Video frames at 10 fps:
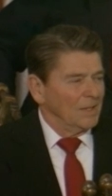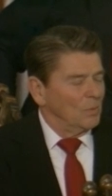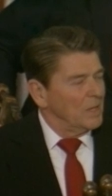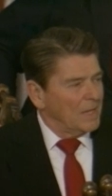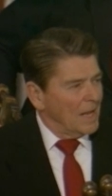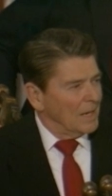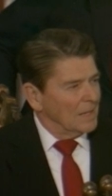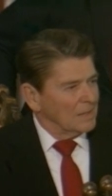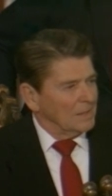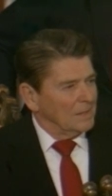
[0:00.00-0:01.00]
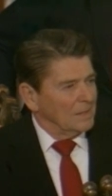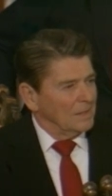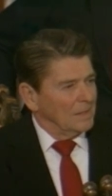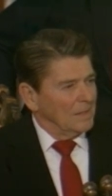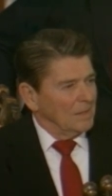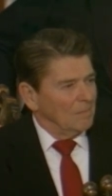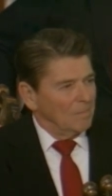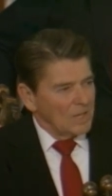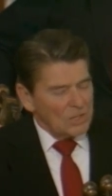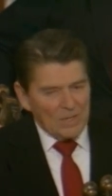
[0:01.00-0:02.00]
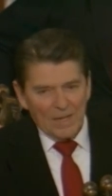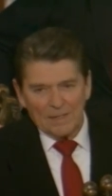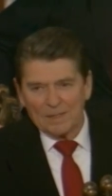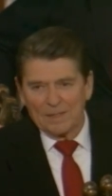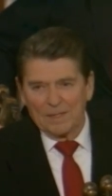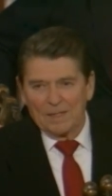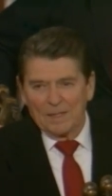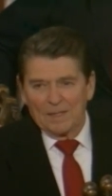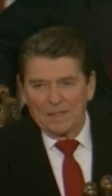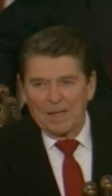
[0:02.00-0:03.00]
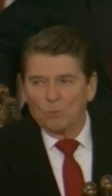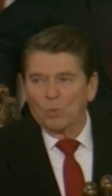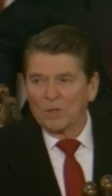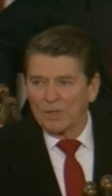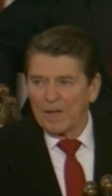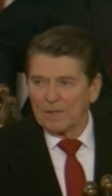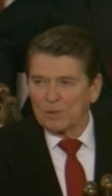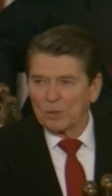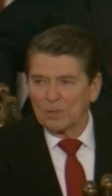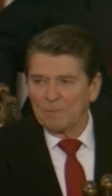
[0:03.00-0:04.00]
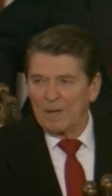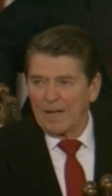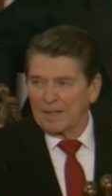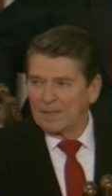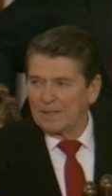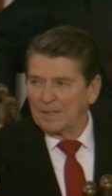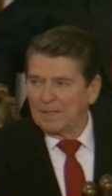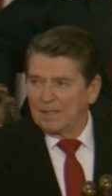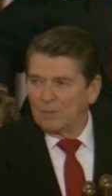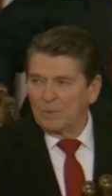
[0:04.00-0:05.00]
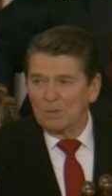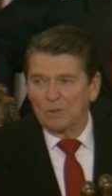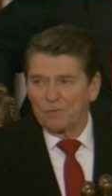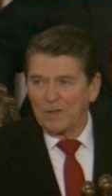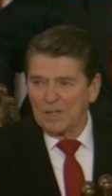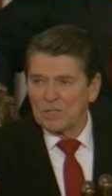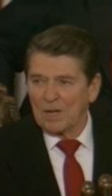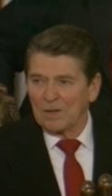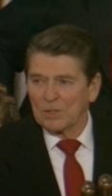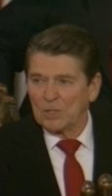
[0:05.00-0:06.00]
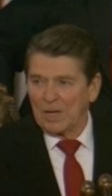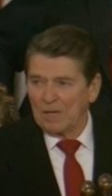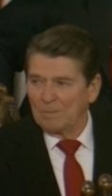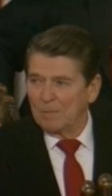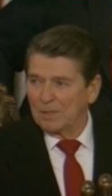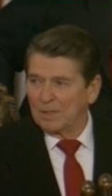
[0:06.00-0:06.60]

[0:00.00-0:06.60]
we cannot, must not, and will not turn back. We will finish our job.